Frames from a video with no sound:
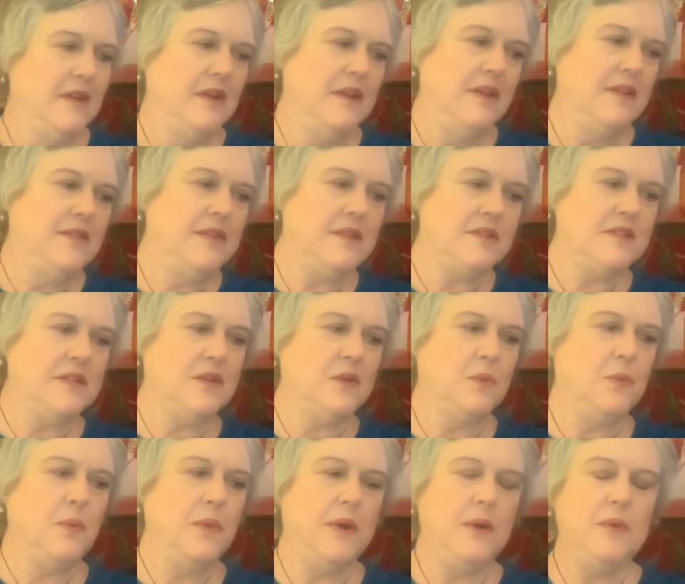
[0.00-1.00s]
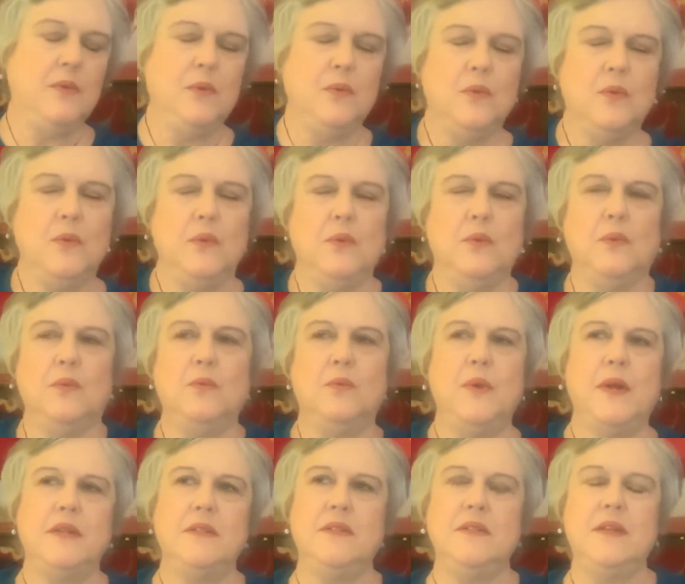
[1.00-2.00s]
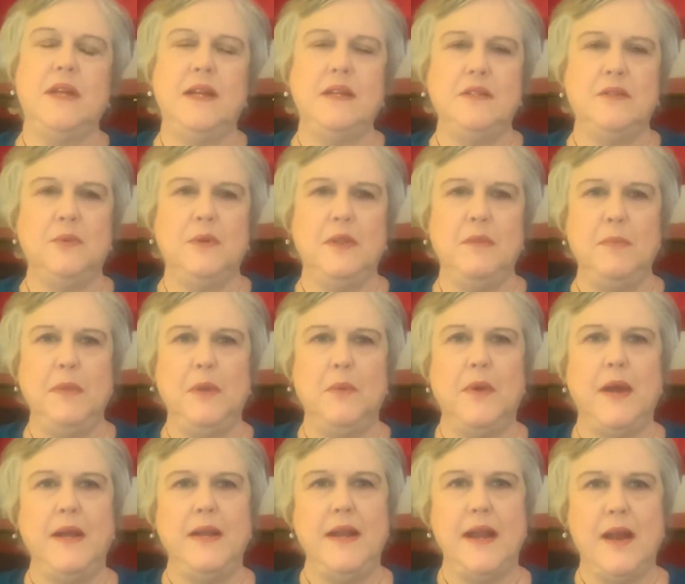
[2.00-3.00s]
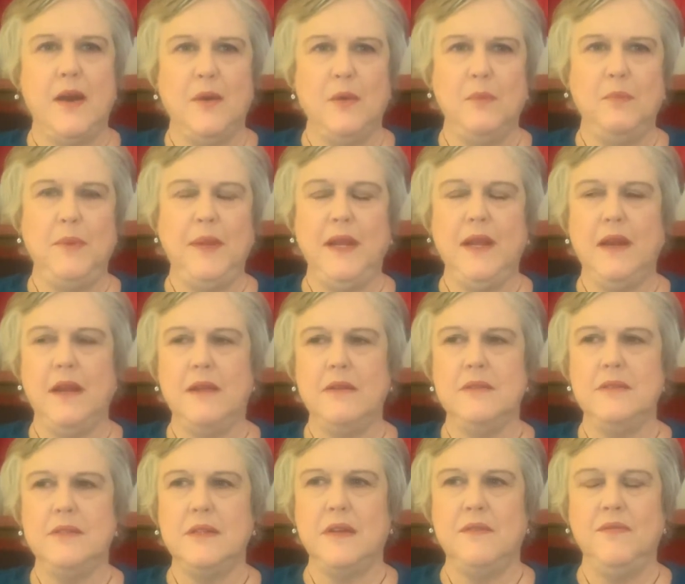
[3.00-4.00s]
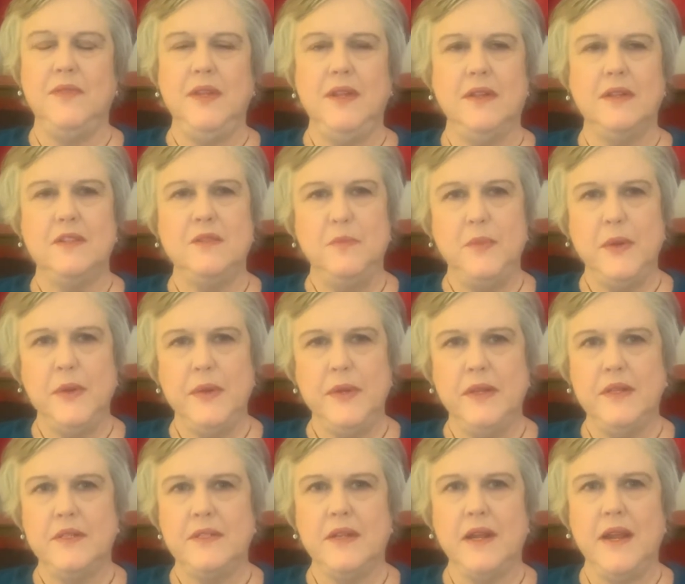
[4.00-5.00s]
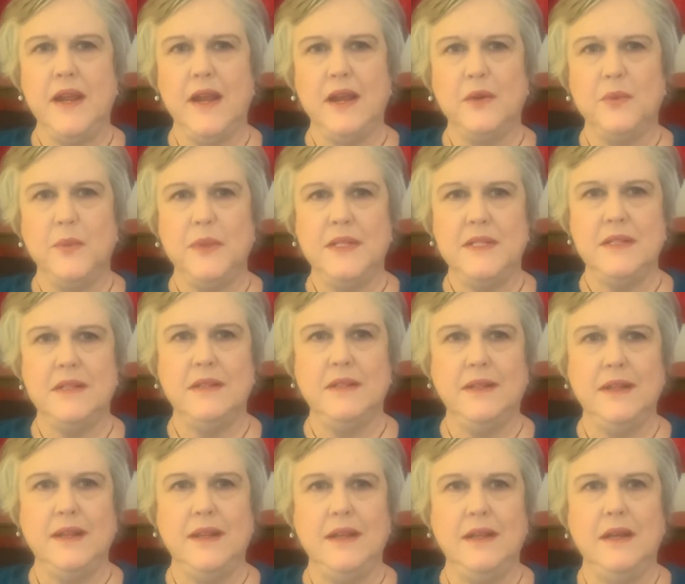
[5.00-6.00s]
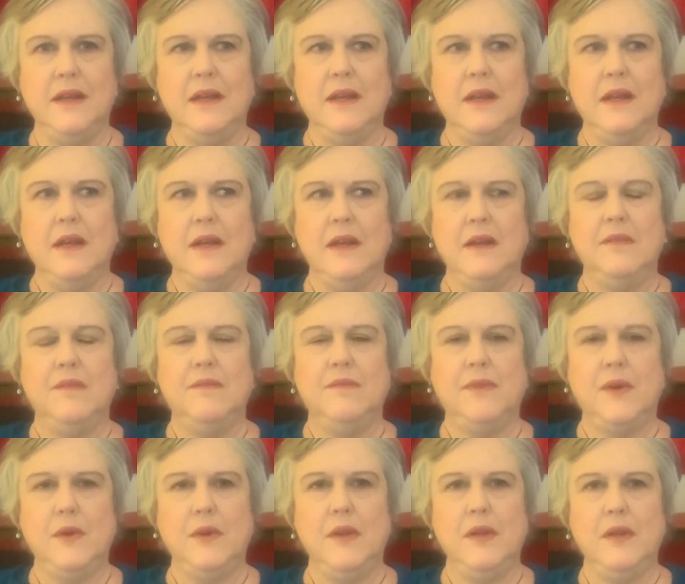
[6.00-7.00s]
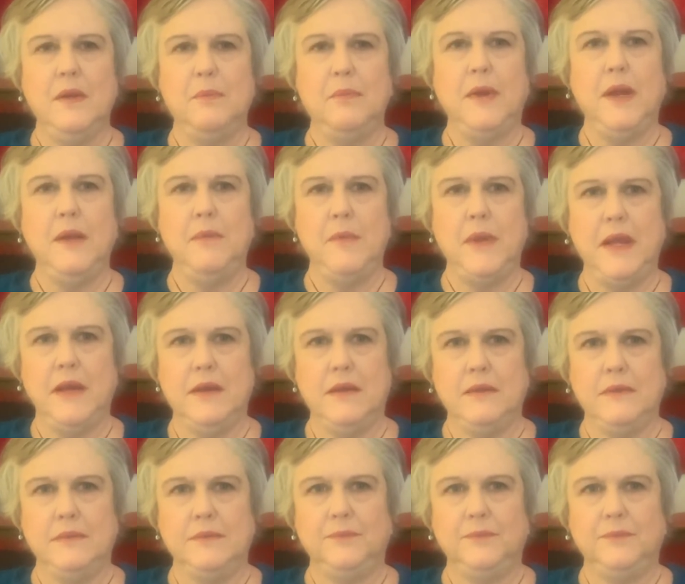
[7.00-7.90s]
This quote resonates with me right now because of the experience I had recently voting by mail.